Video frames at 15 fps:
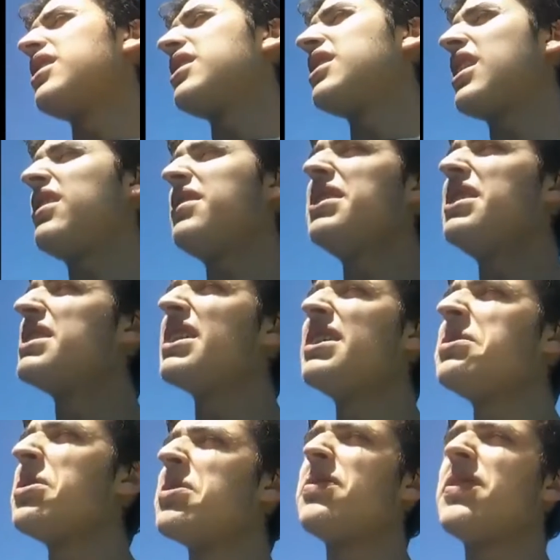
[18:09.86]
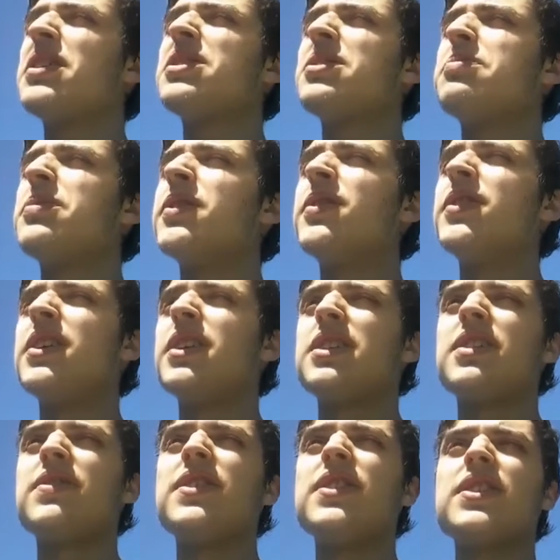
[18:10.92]
It's not even an offensive movie.
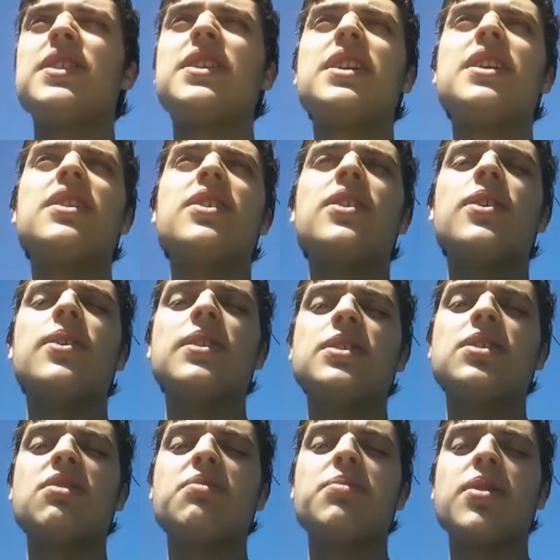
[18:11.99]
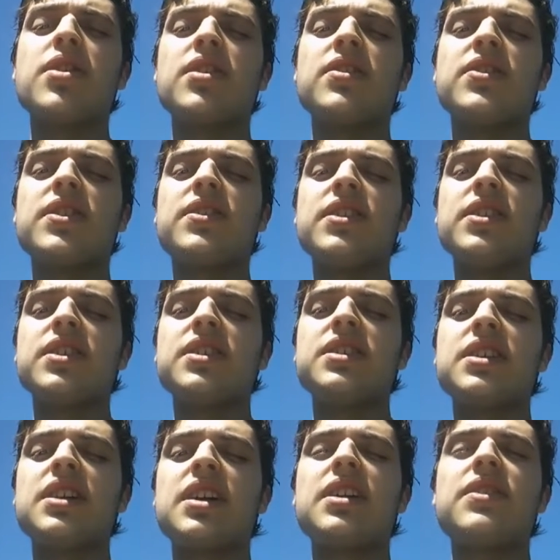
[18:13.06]
Some people say, oh, it's so poking fun of
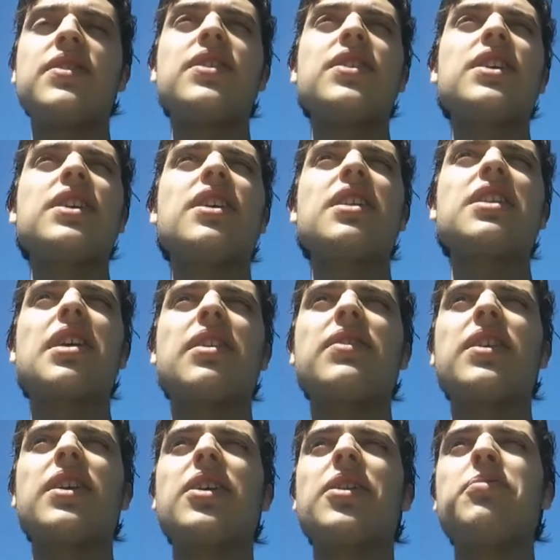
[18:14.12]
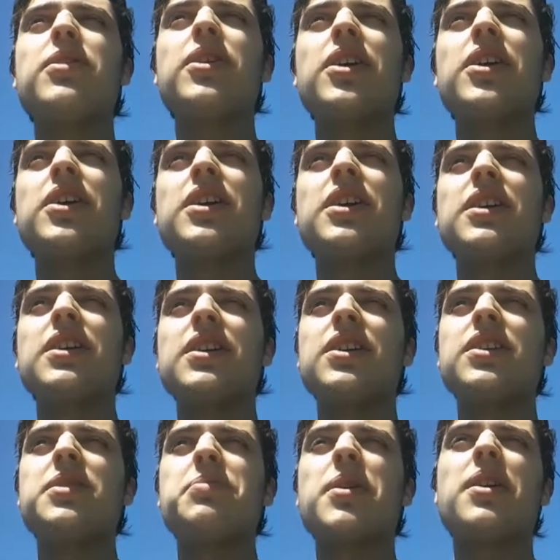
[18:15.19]
religion. I never really got that vibe.
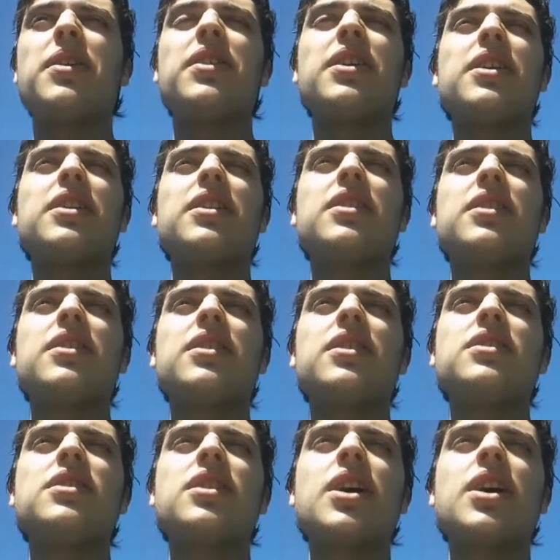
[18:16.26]
It's about, like, it's a